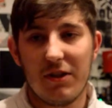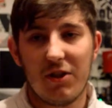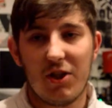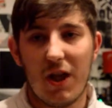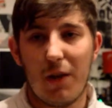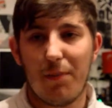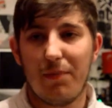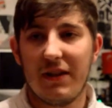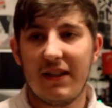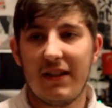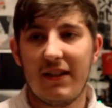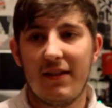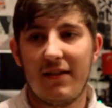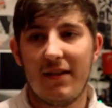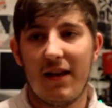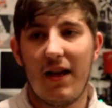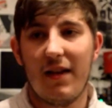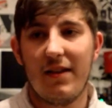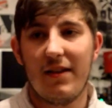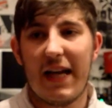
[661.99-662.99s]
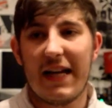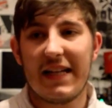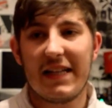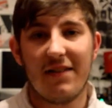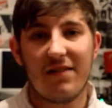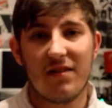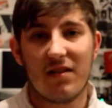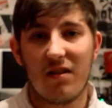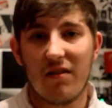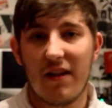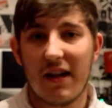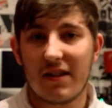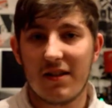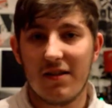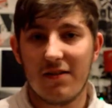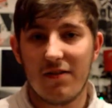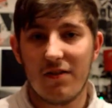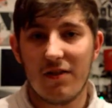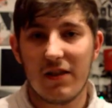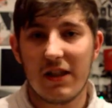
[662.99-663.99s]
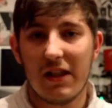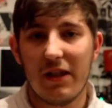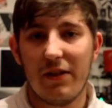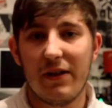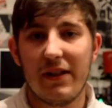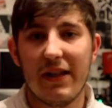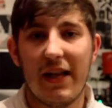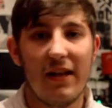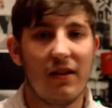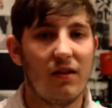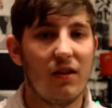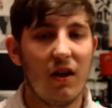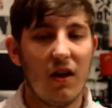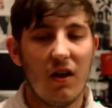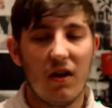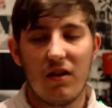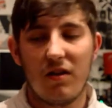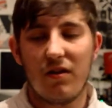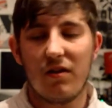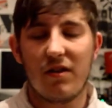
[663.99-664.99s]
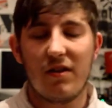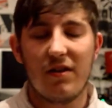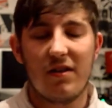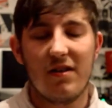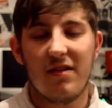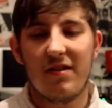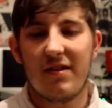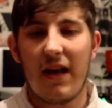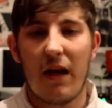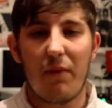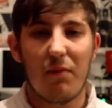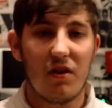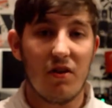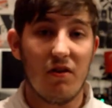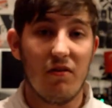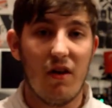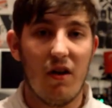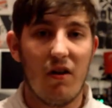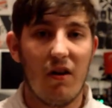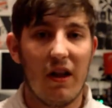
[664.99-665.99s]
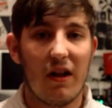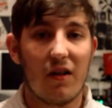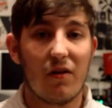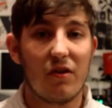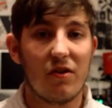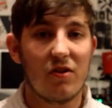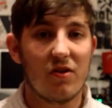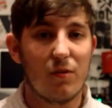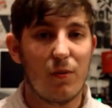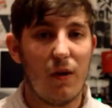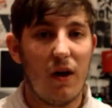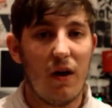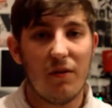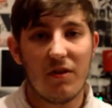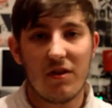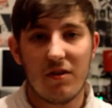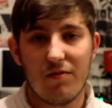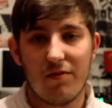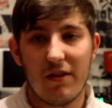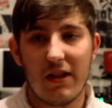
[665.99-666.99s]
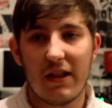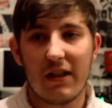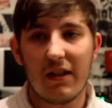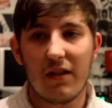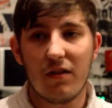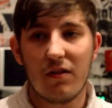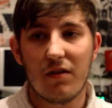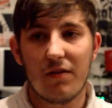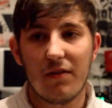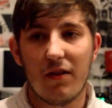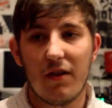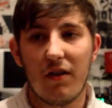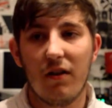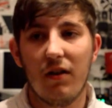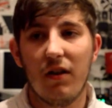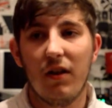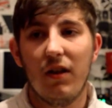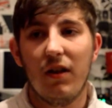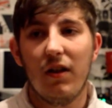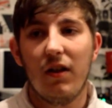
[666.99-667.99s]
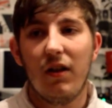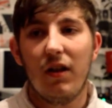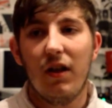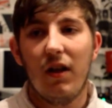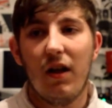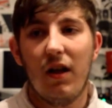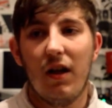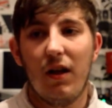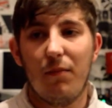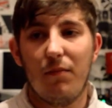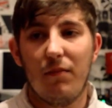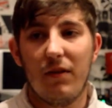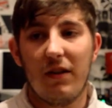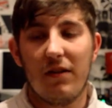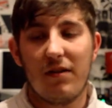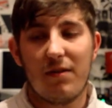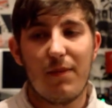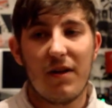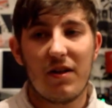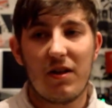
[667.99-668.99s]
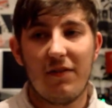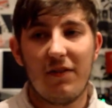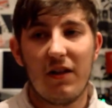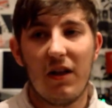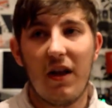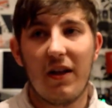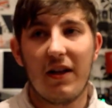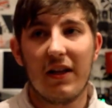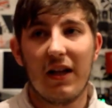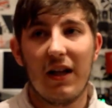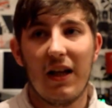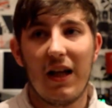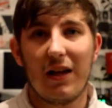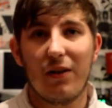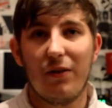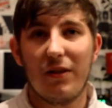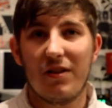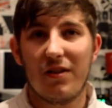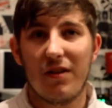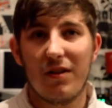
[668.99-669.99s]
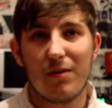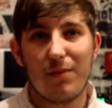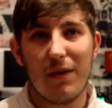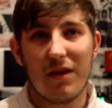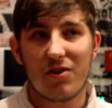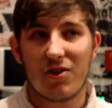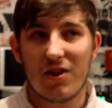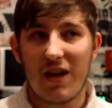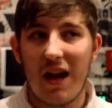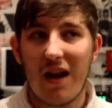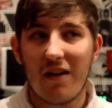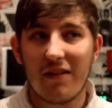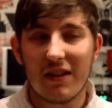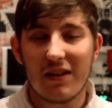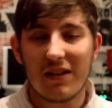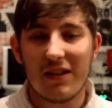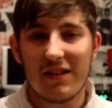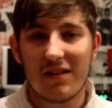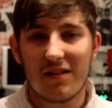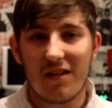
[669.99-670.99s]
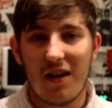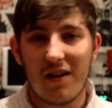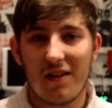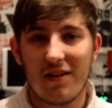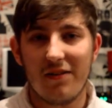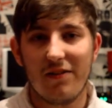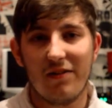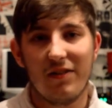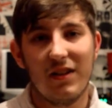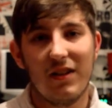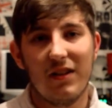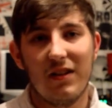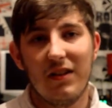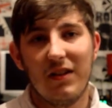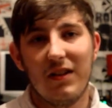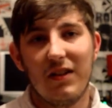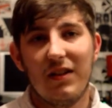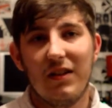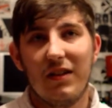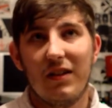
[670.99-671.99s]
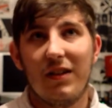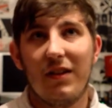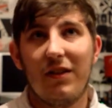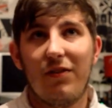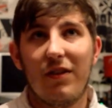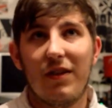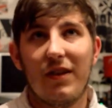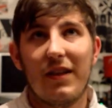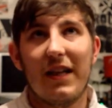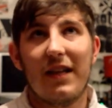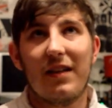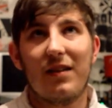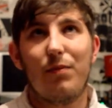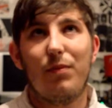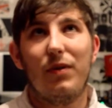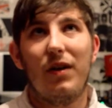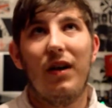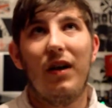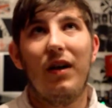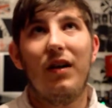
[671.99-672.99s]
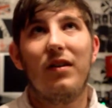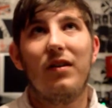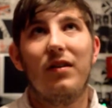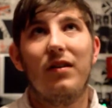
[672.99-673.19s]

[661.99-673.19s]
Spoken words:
in Japanese, and natives correct it for you, and then you can do the same in your own language as well, which is really useful, especially if you're learning a language. So it's about sharing these kind of different things, but